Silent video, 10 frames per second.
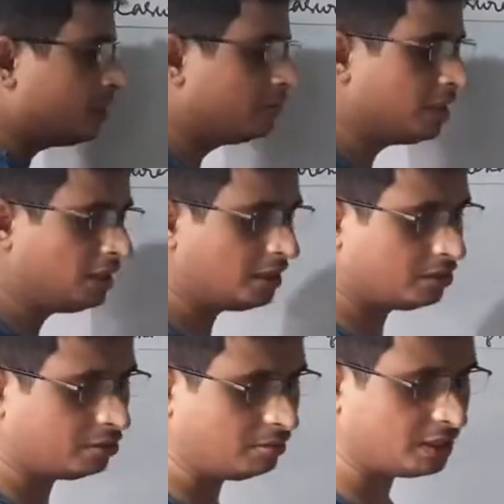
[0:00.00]
ways
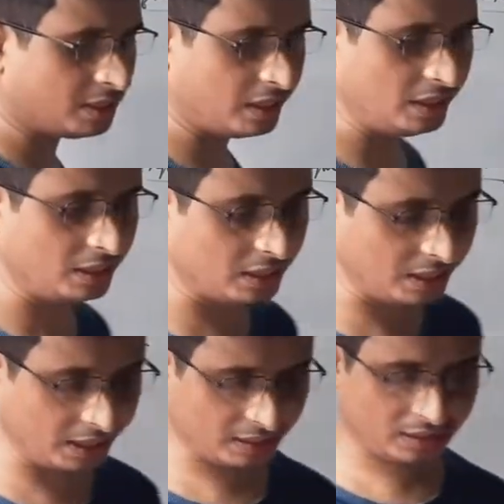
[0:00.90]
to measuring
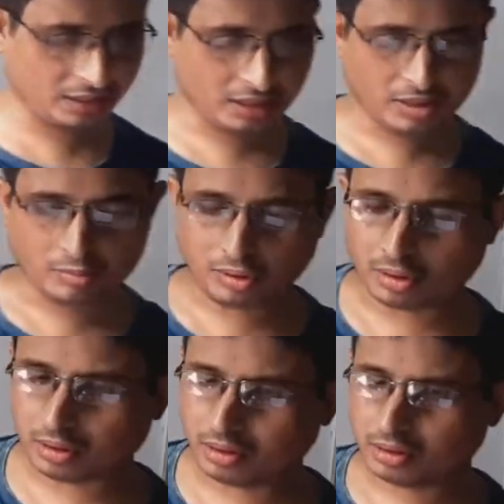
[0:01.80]
length.
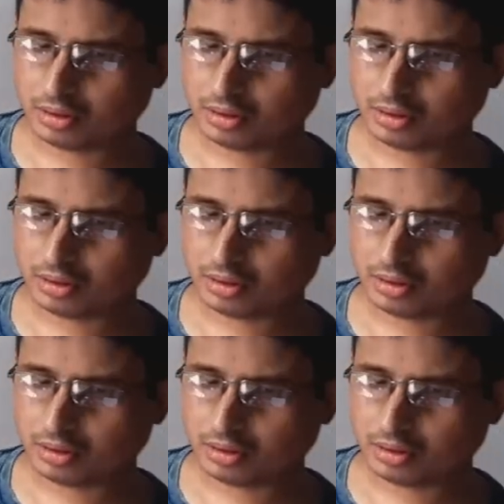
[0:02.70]
For